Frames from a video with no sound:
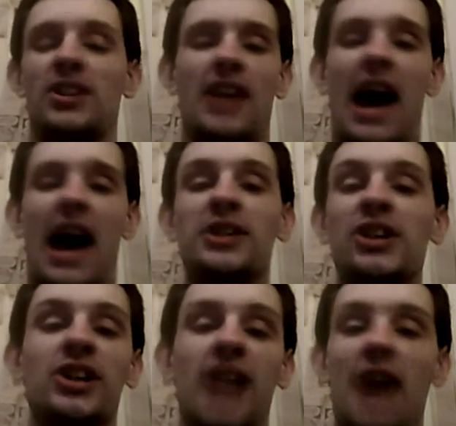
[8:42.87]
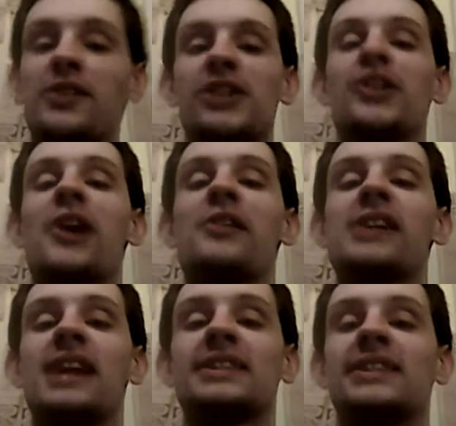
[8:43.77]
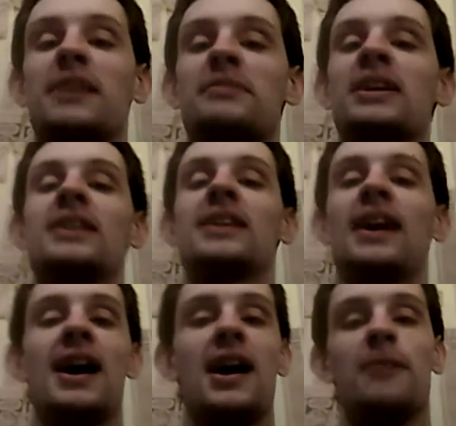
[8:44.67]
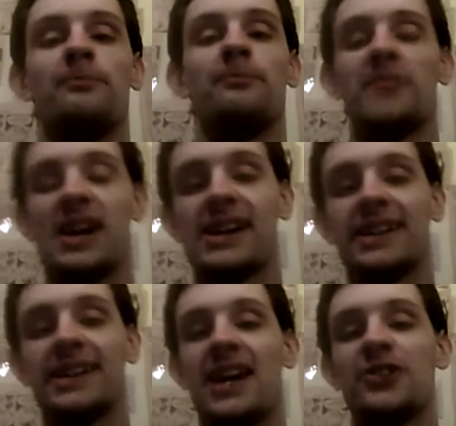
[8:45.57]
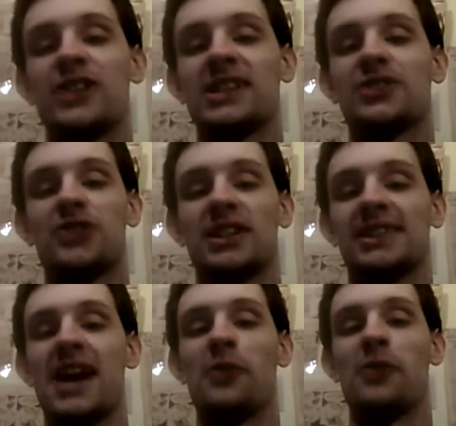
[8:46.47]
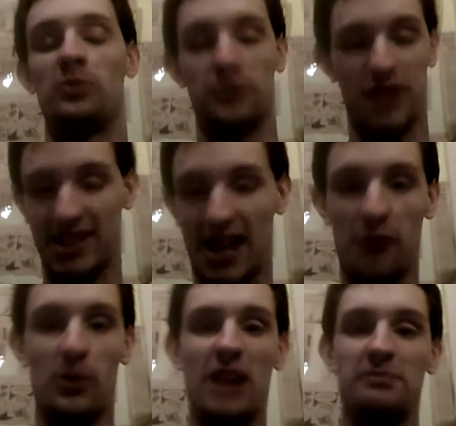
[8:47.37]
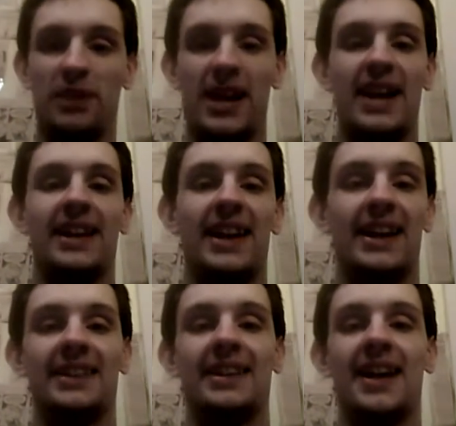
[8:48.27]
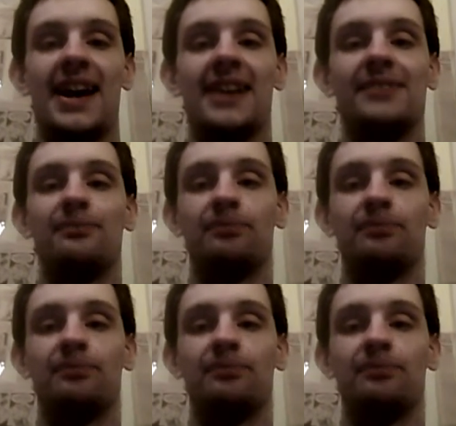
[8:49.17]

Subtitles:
How can you go against him? Like I said, just that one play, and